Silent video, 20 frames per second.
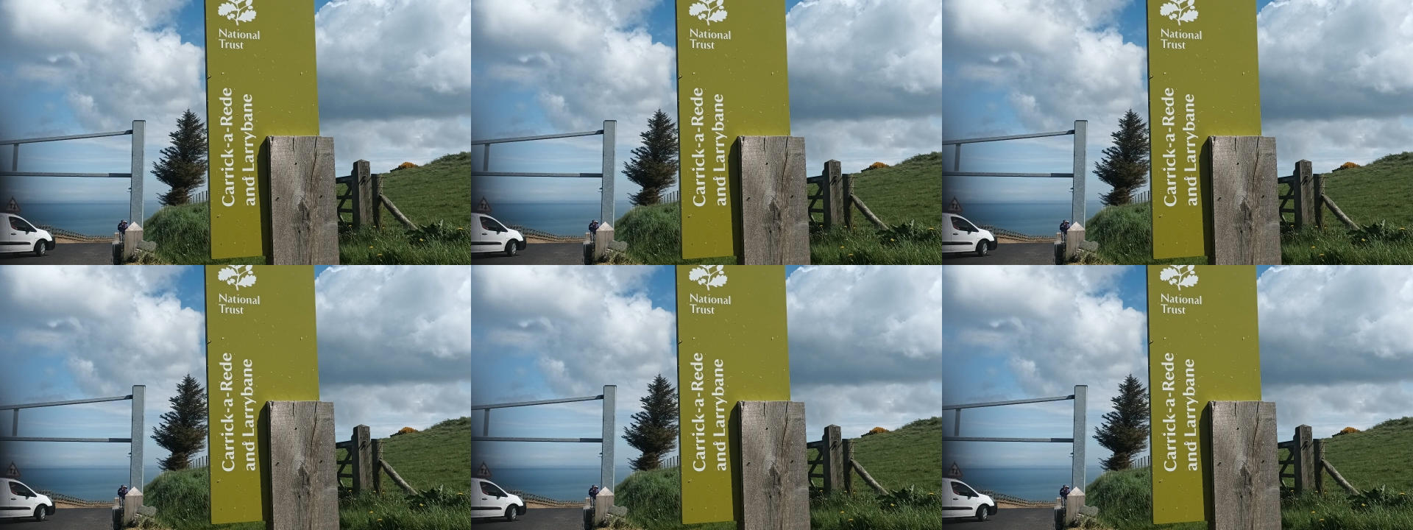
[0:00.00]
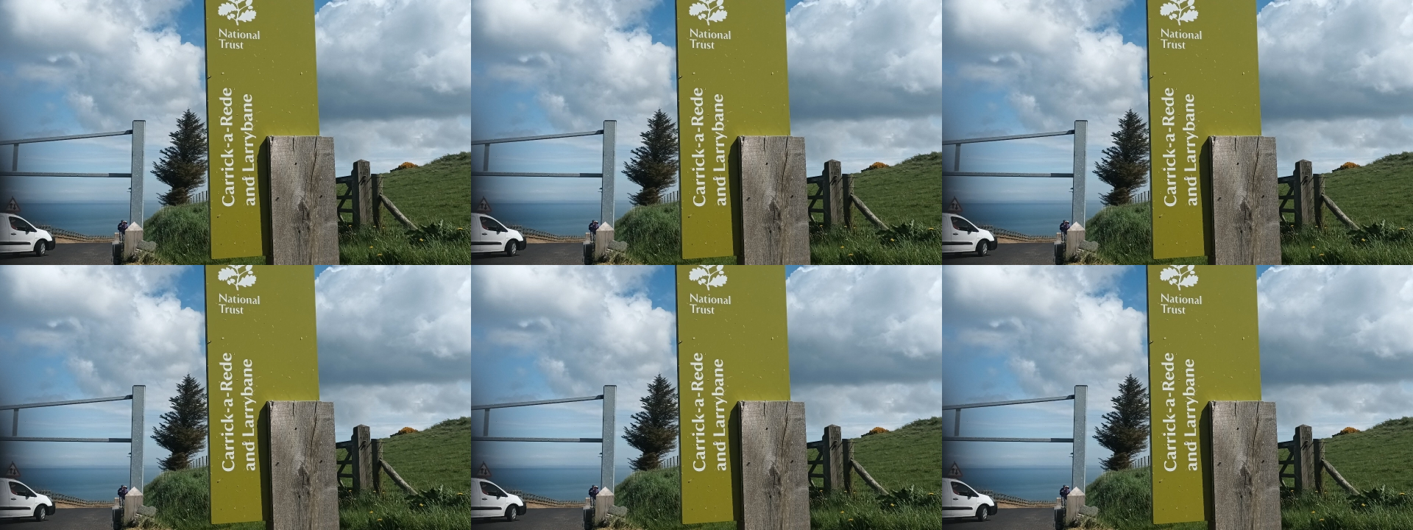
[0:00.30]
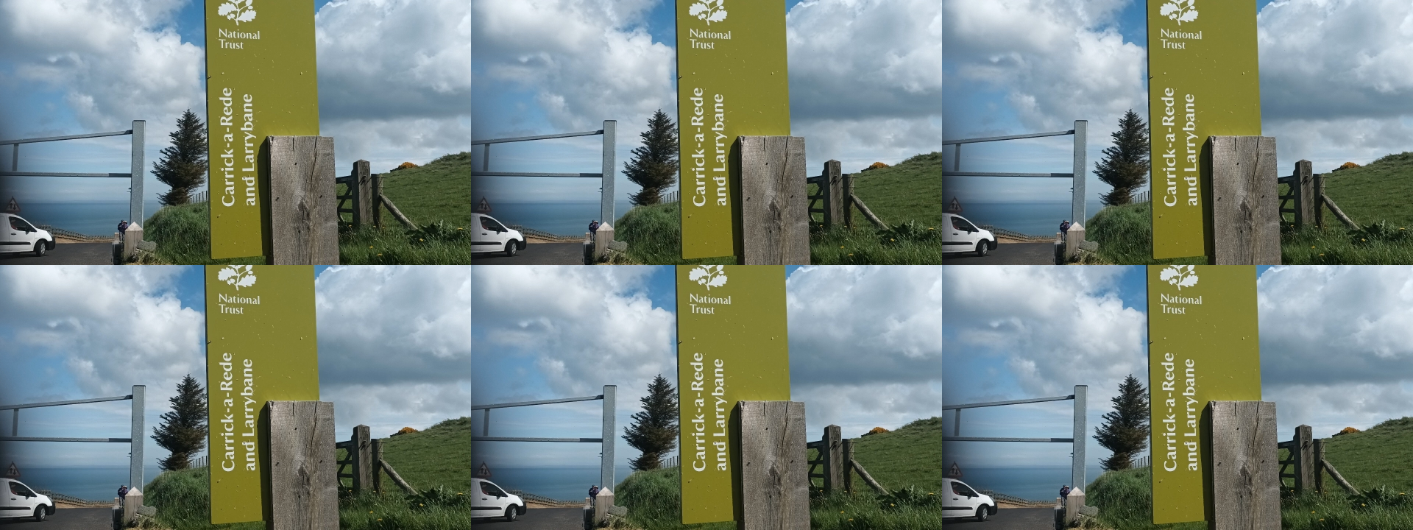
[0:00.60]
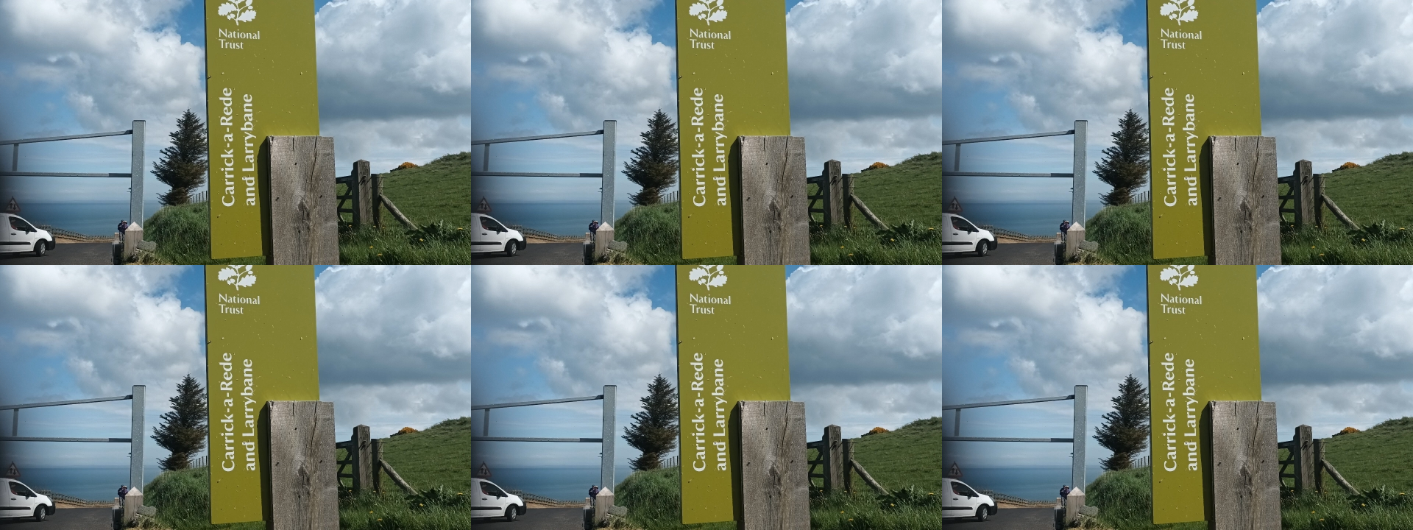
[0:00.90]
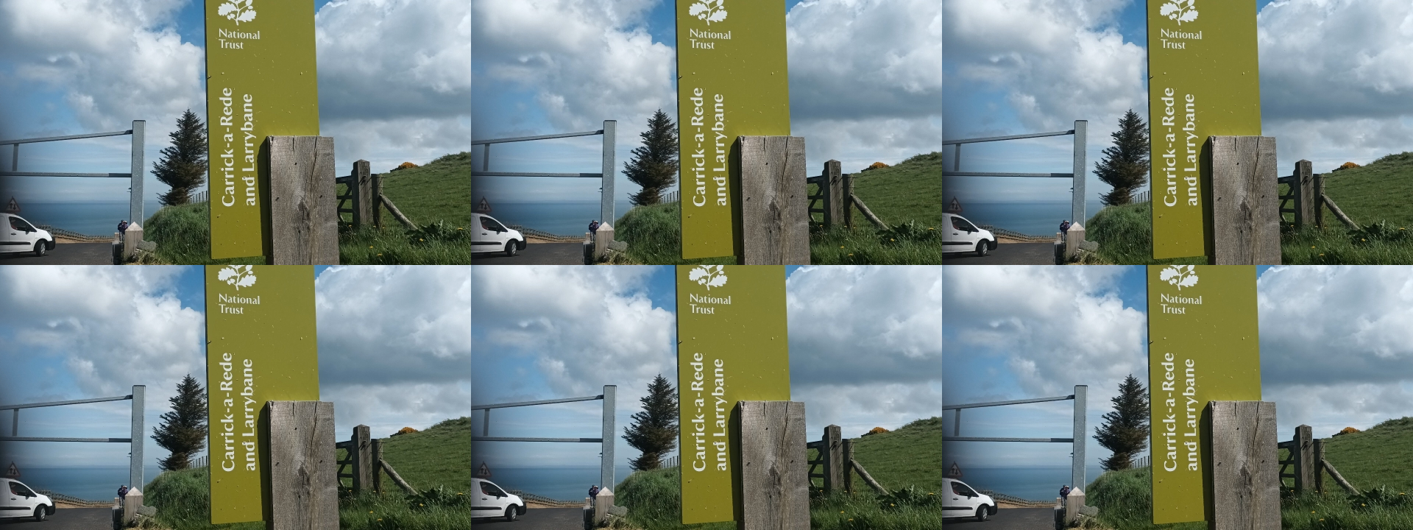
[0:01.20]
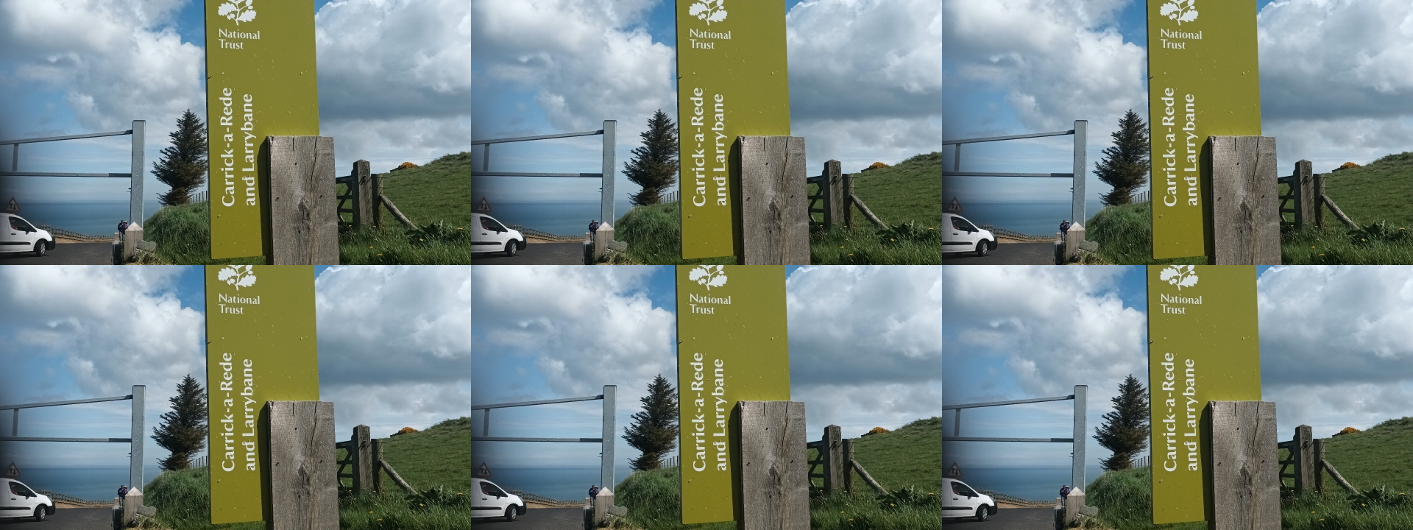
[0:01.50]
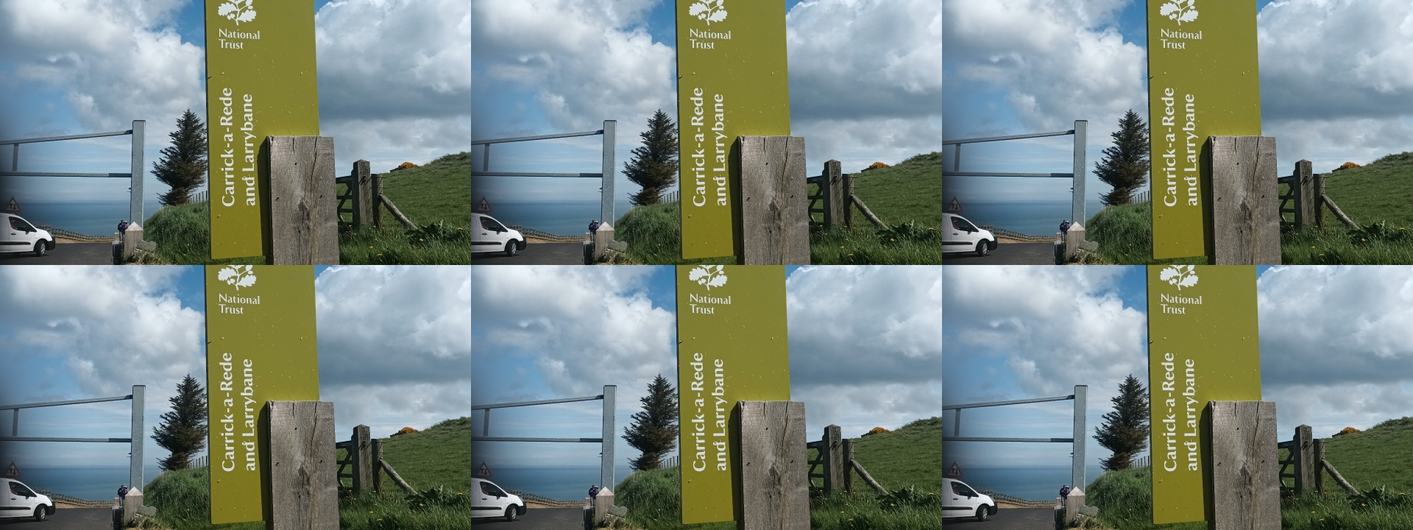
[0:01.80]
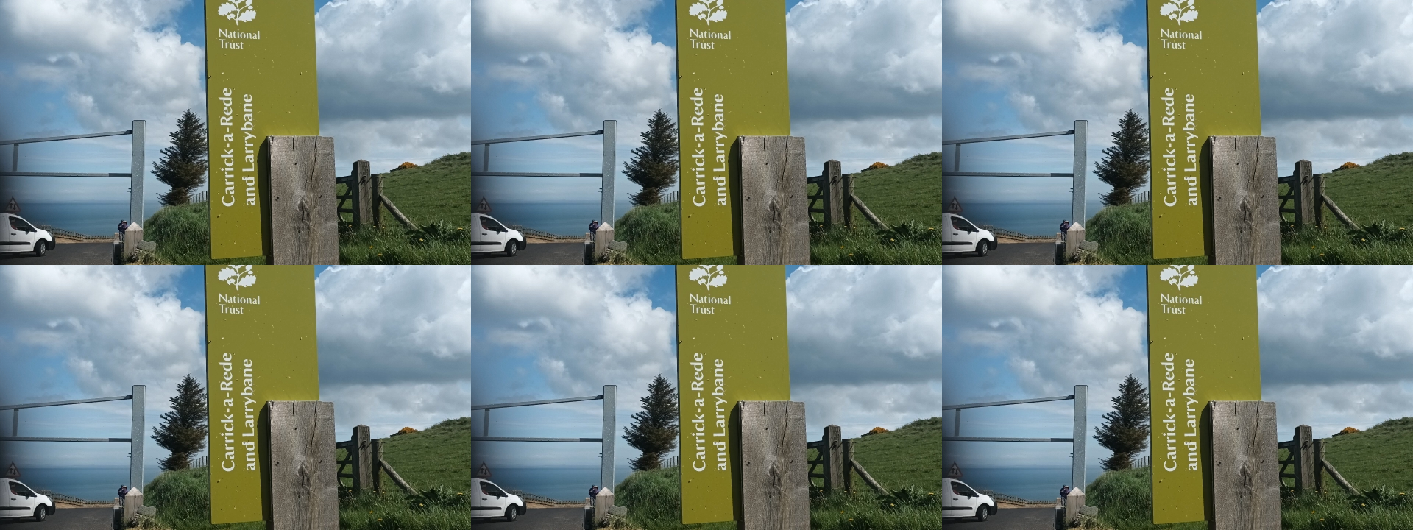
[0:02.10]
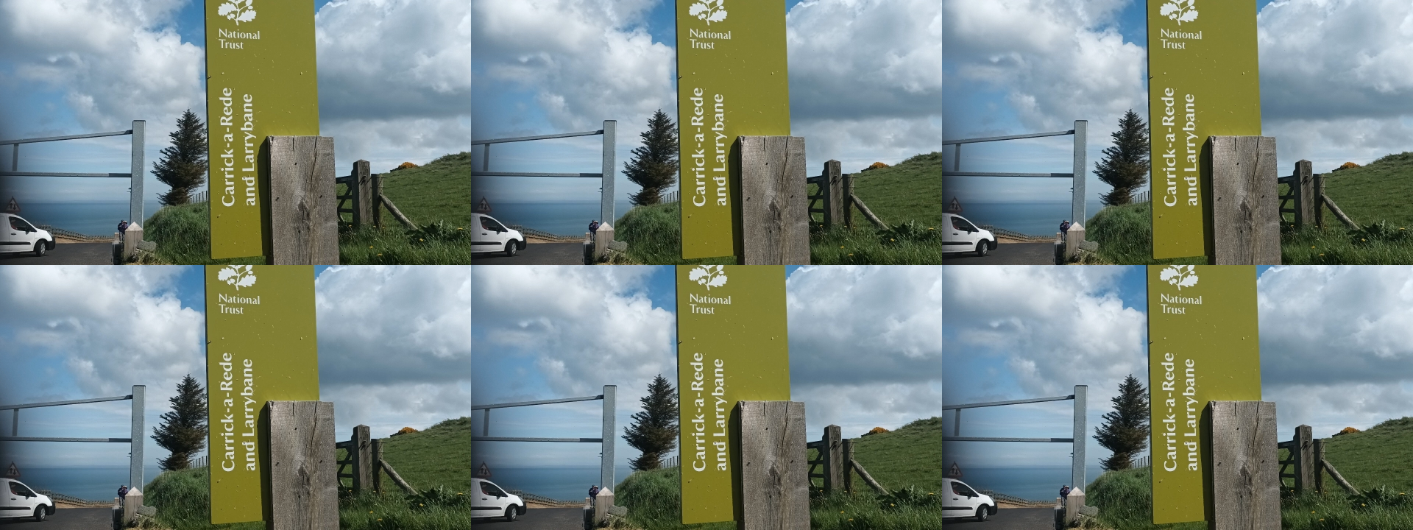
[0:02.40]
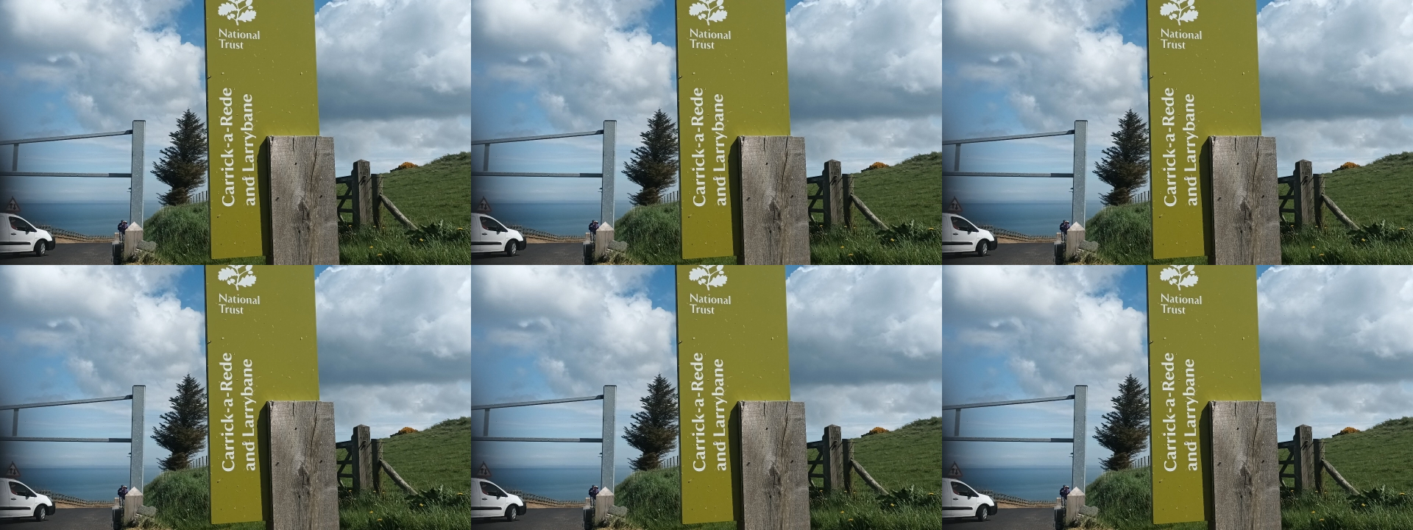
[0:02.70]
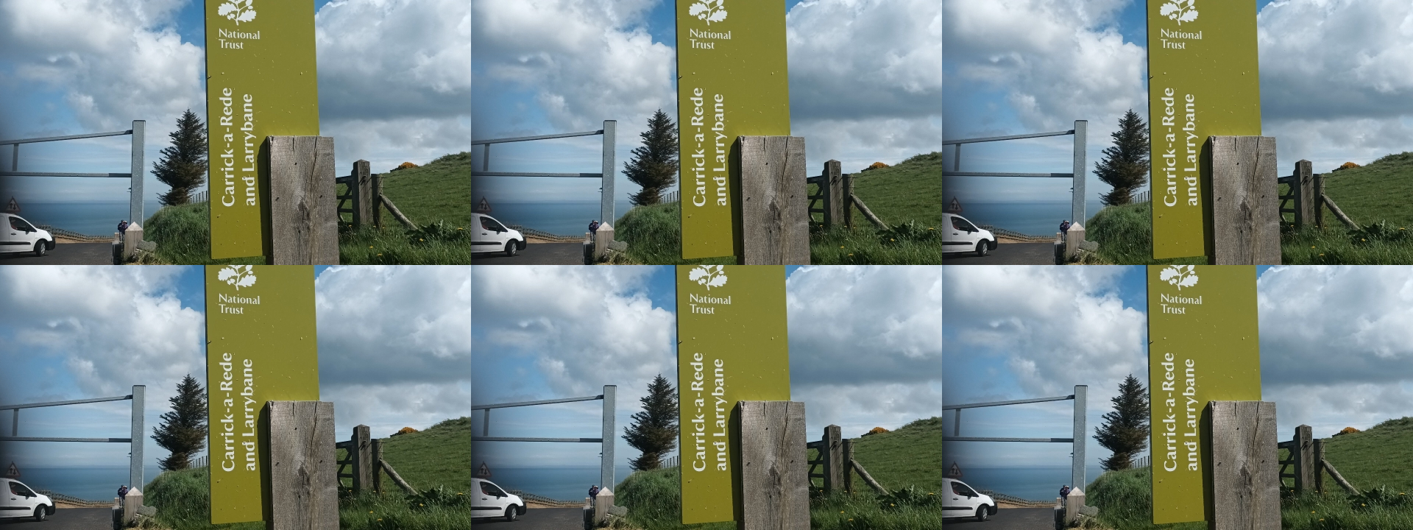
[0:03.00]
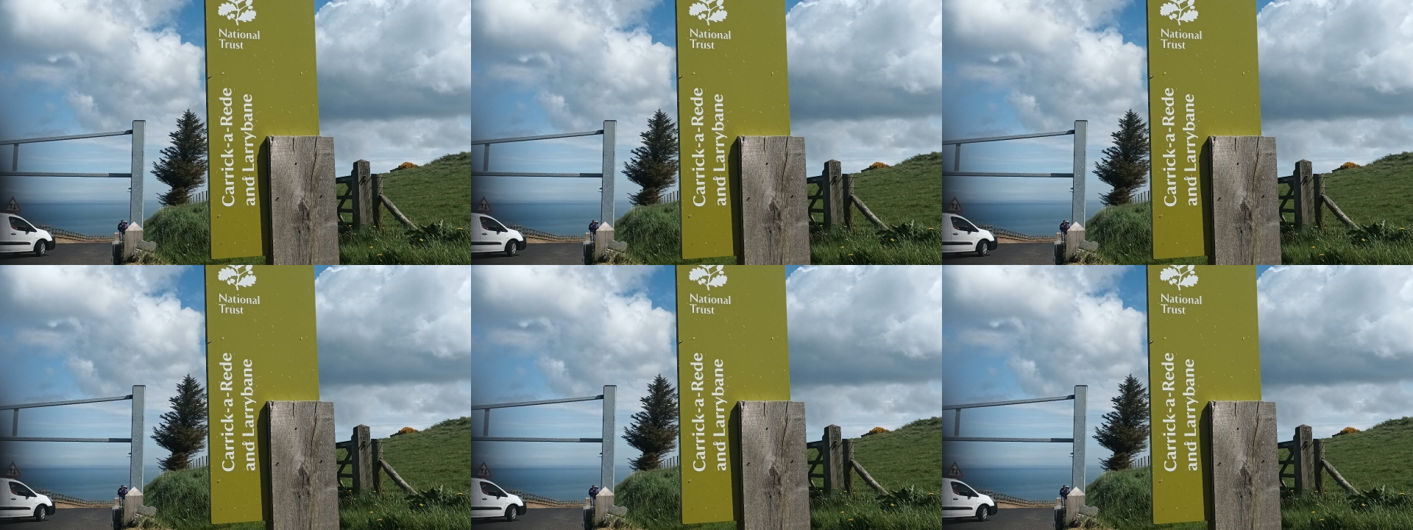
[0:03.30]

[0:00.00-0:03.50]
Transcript: Nobody's mouth can be seen.